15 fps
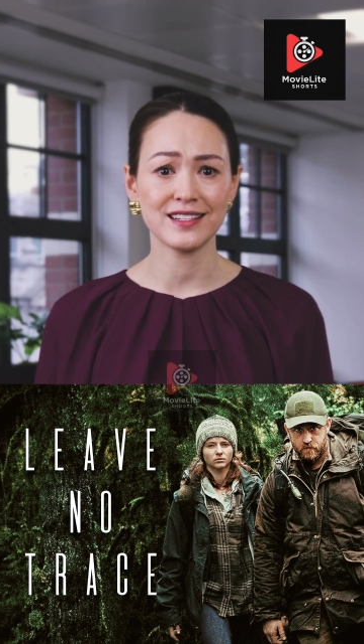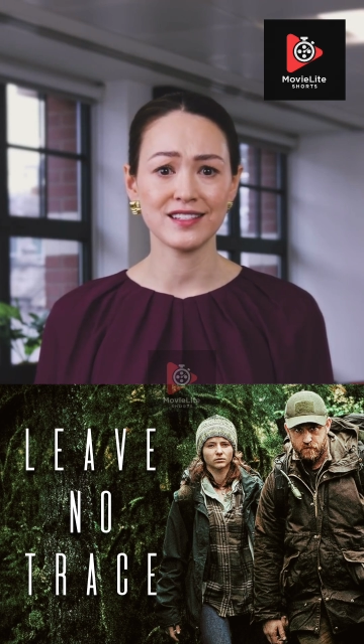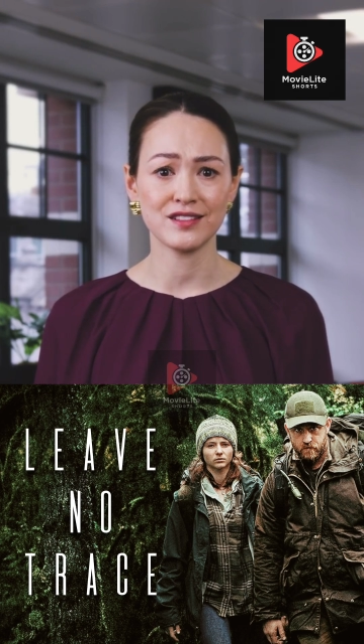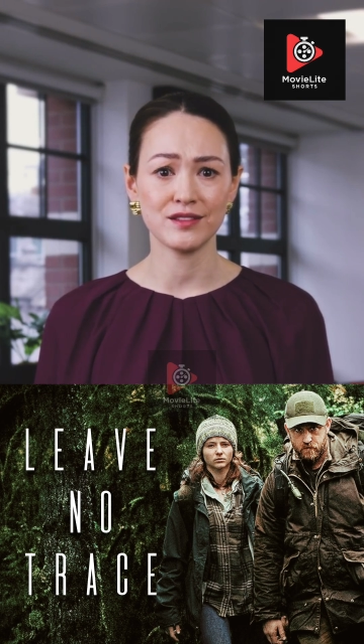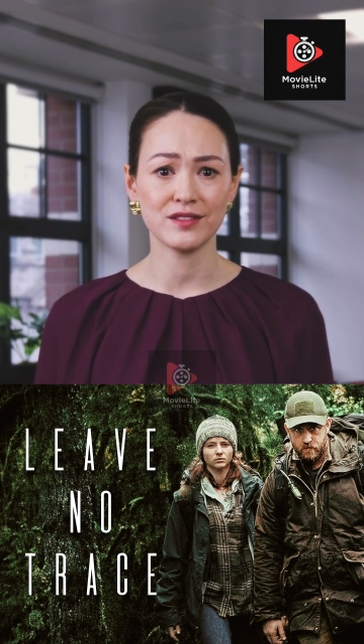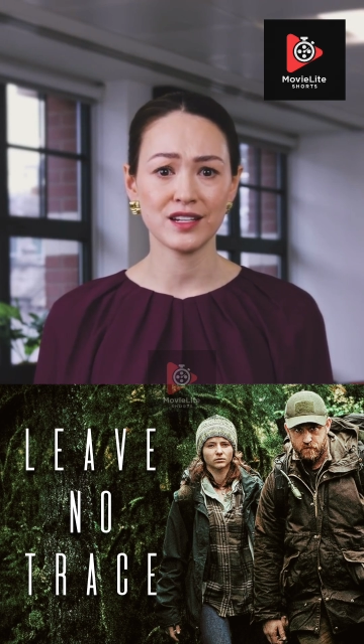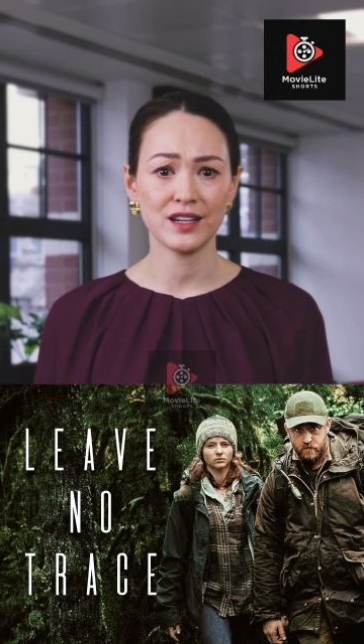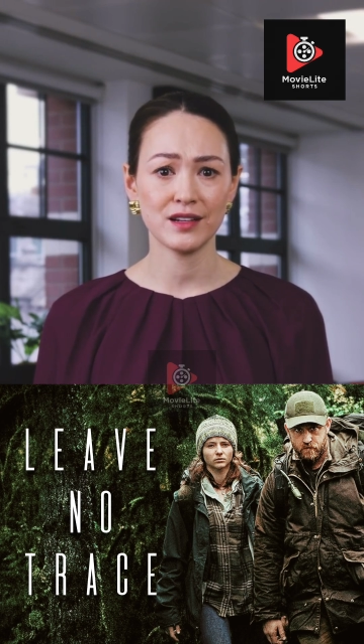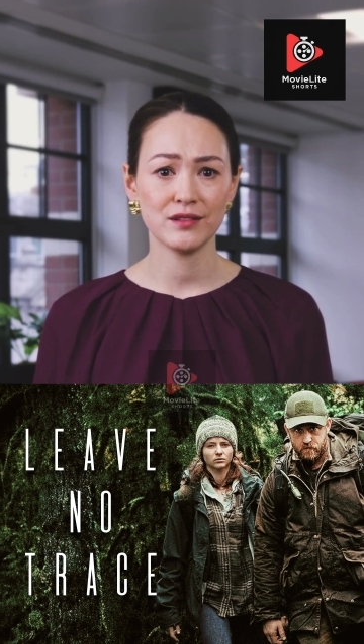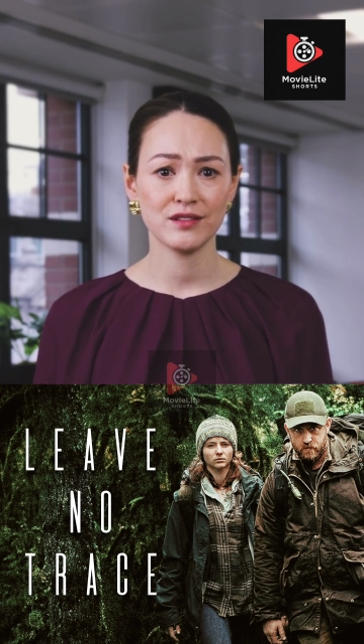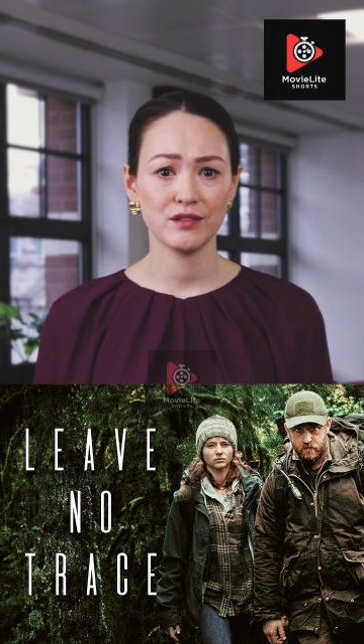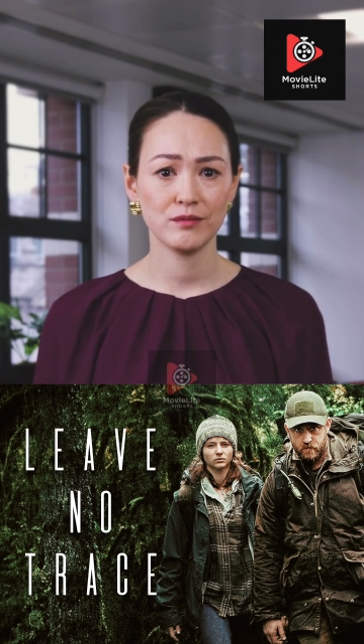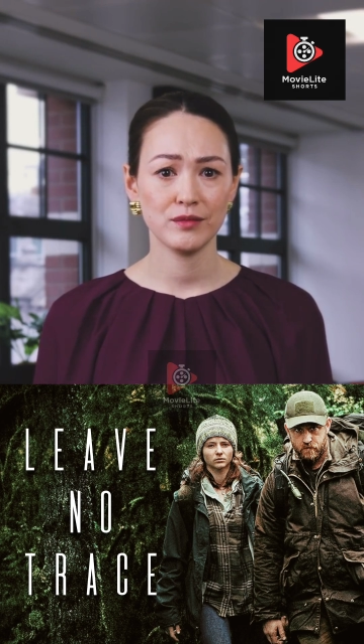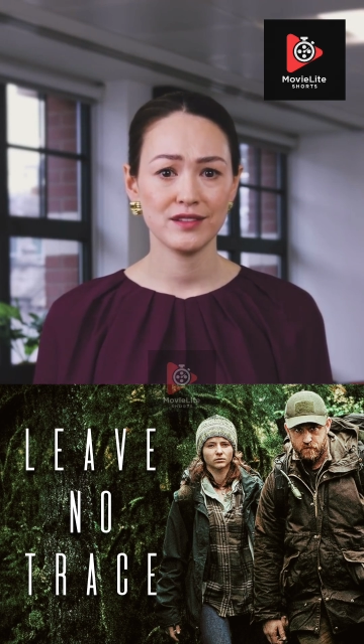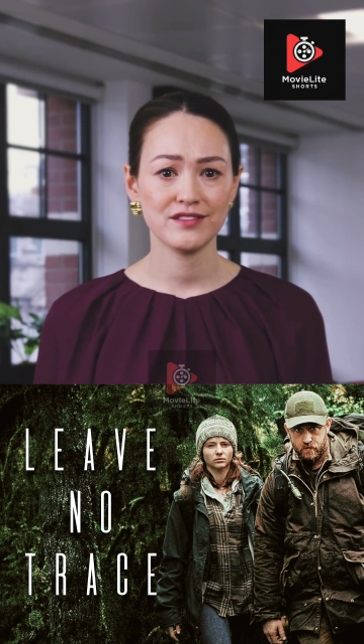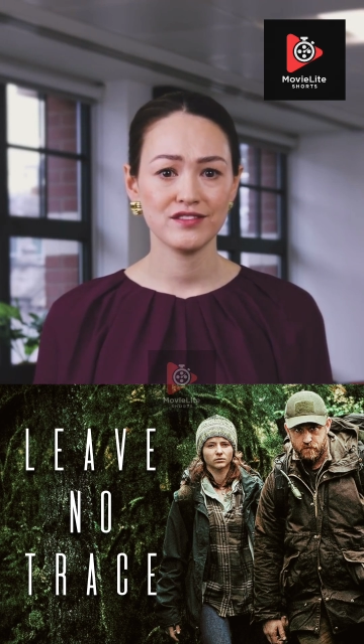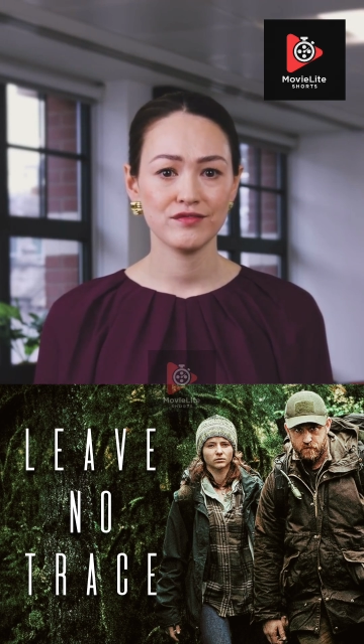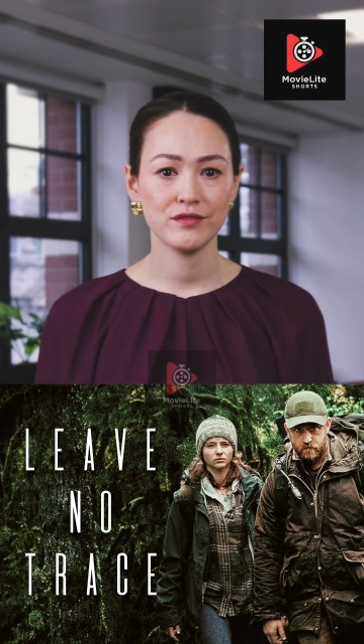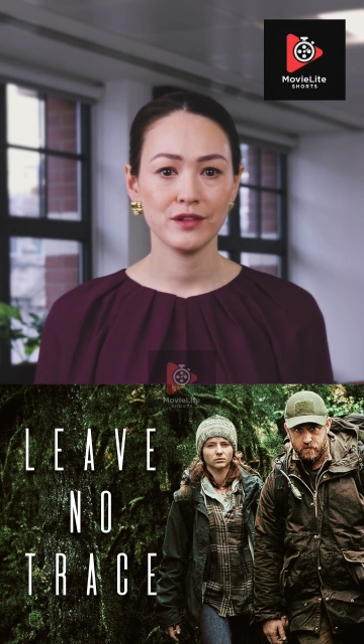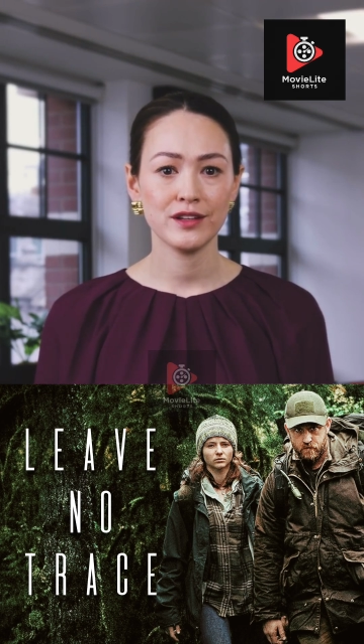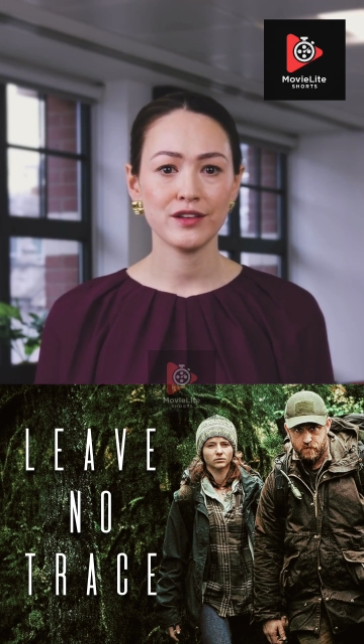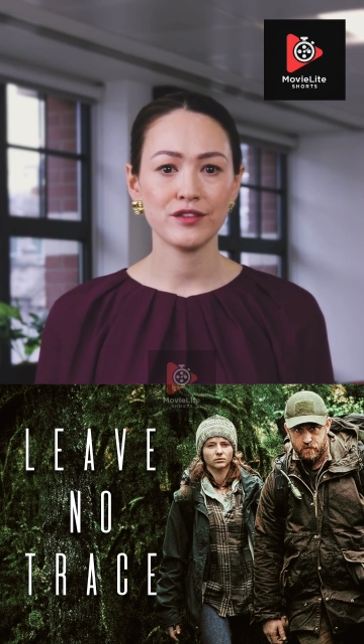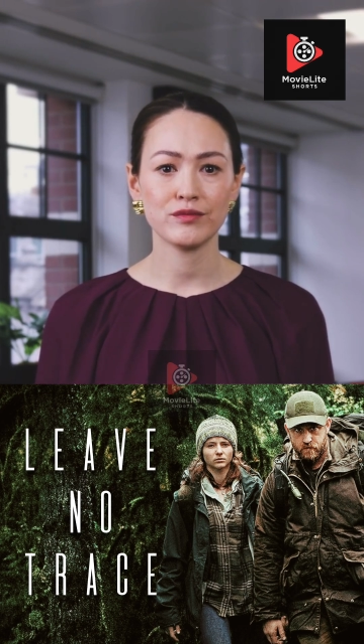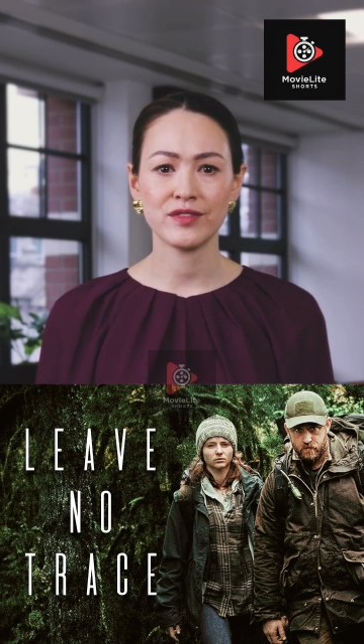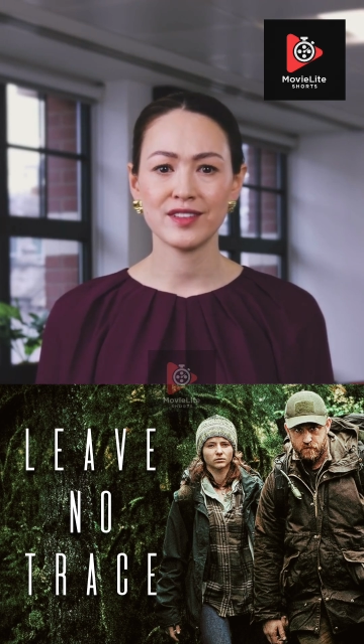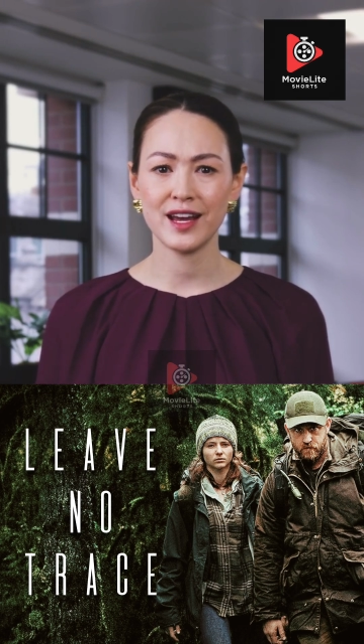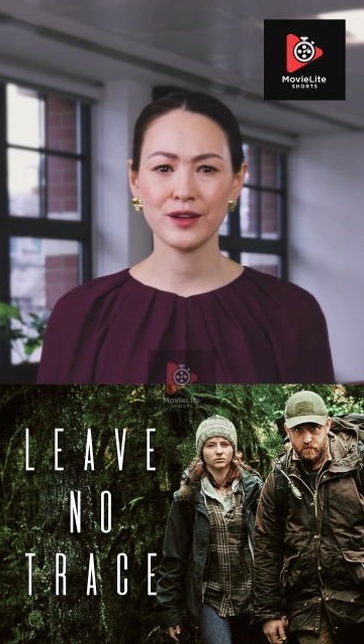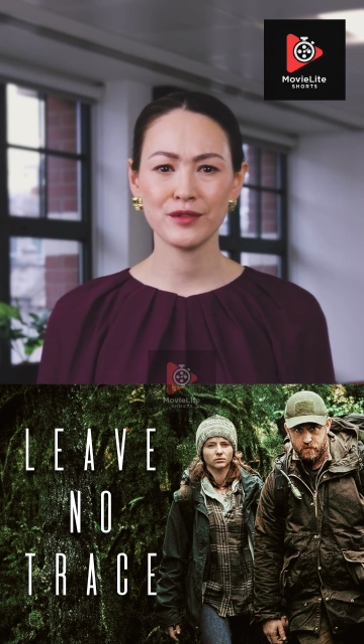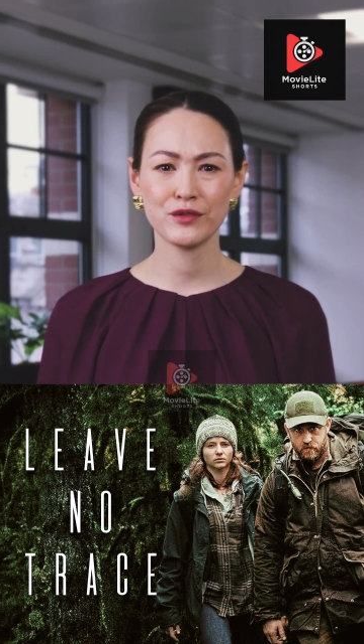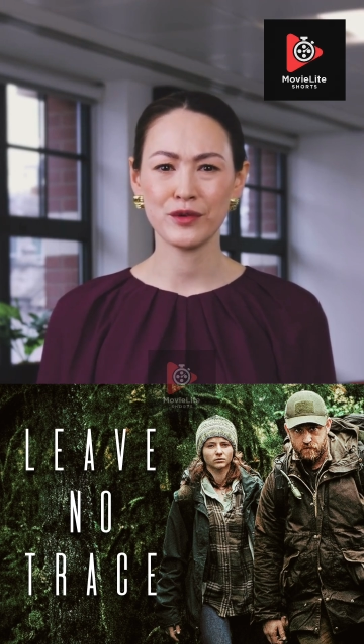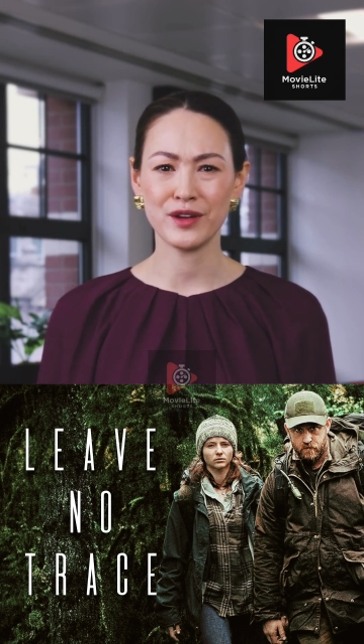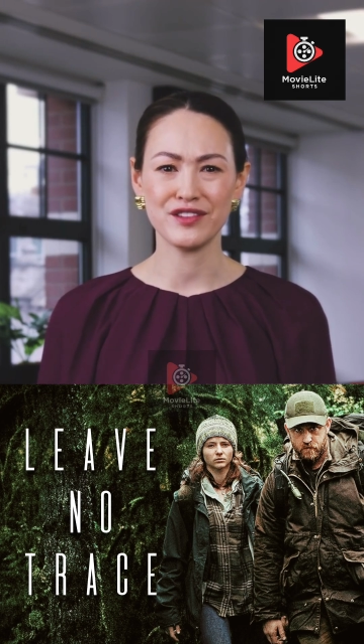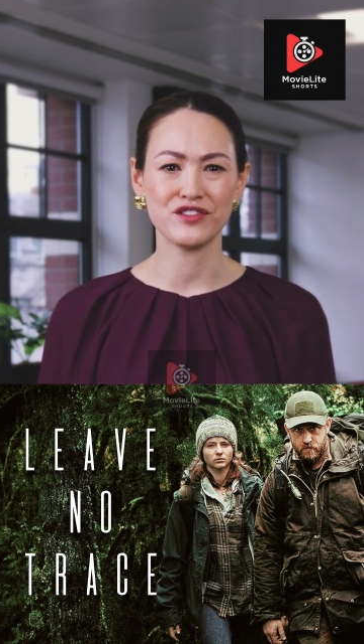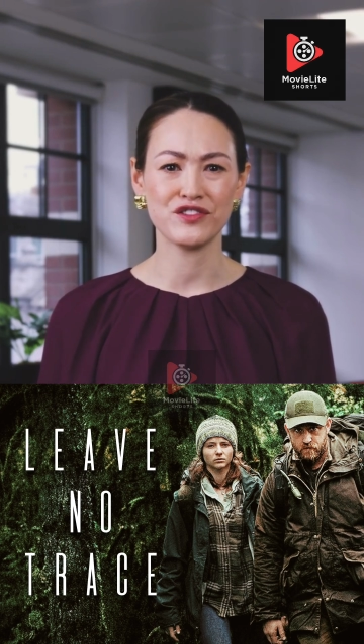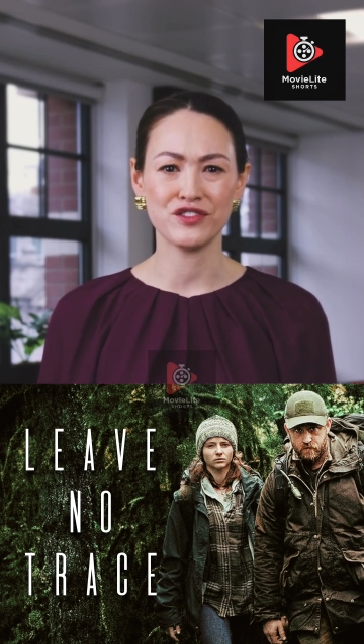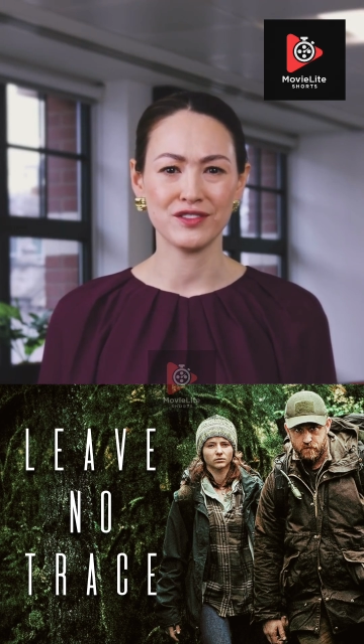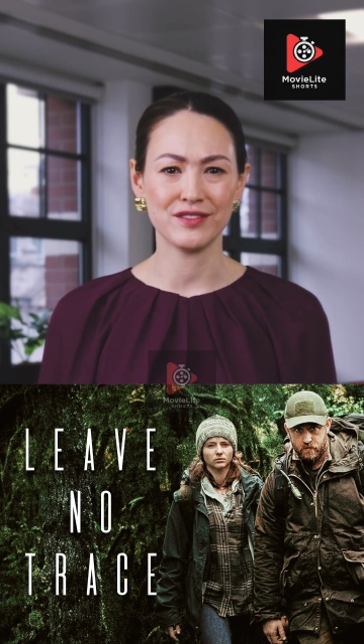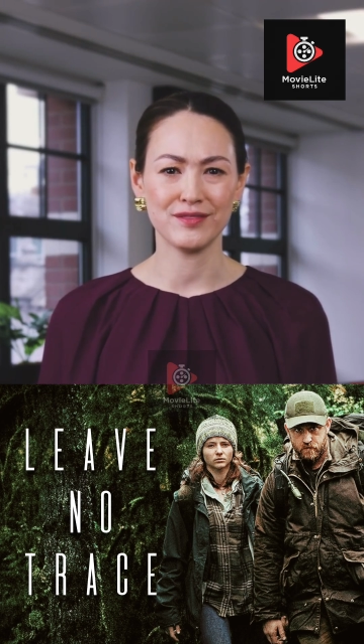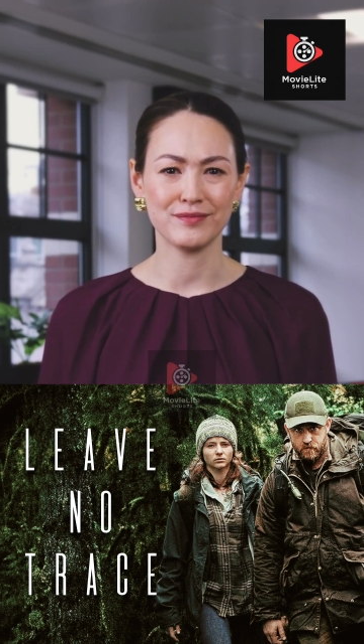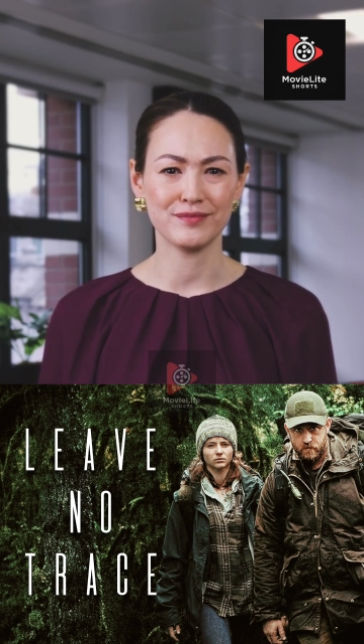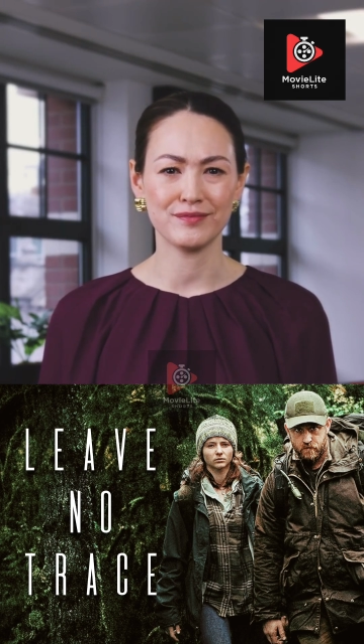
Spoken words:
little girl who once followed without question.